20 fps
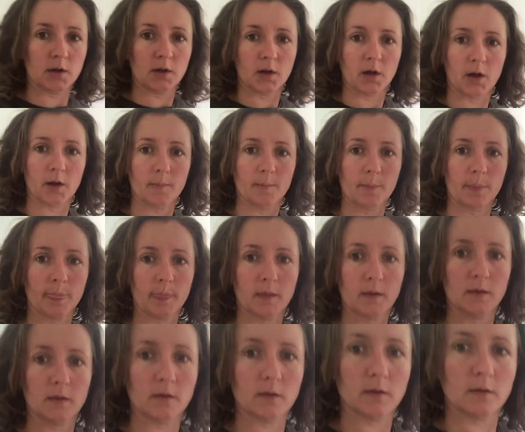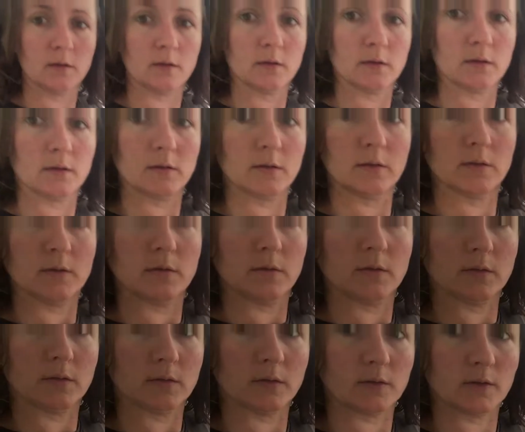Can't
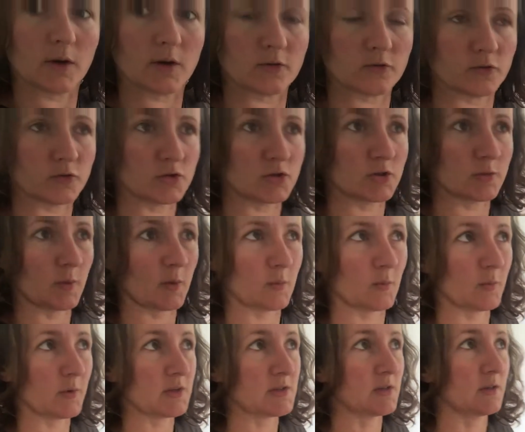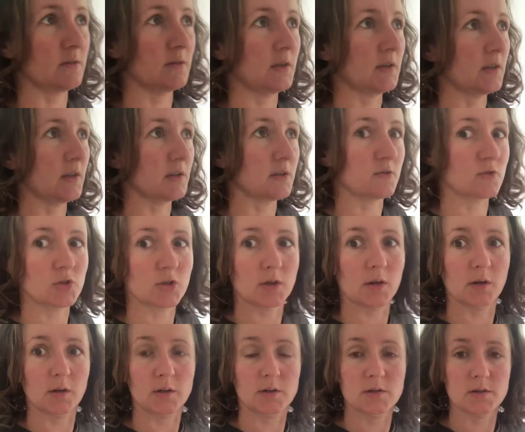afford it at the moment, but it's only the end of
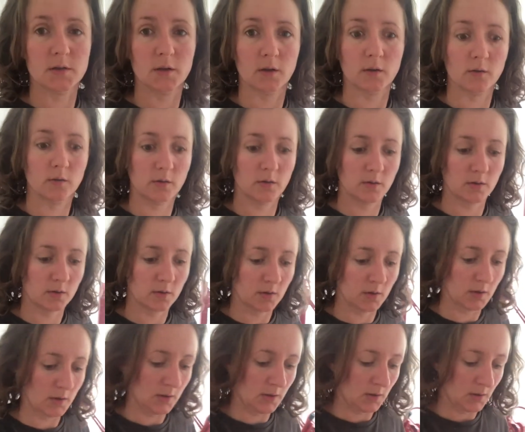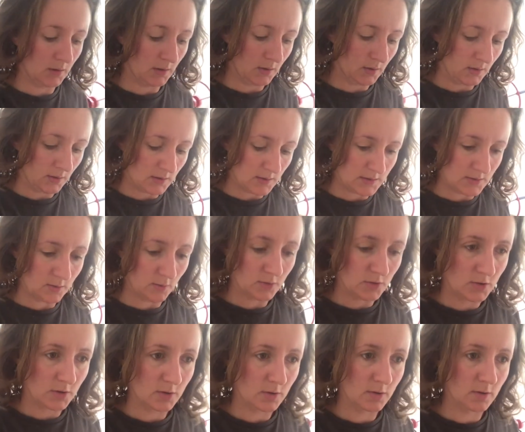July, so it's
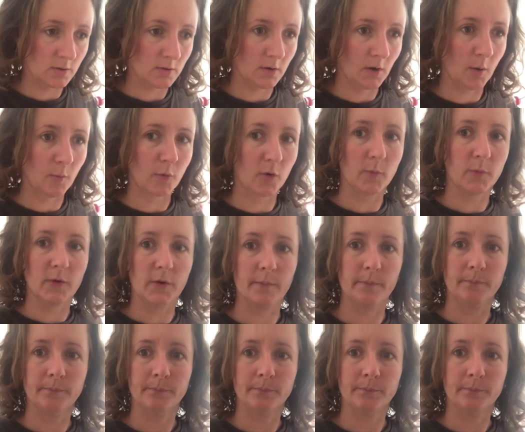not a problem.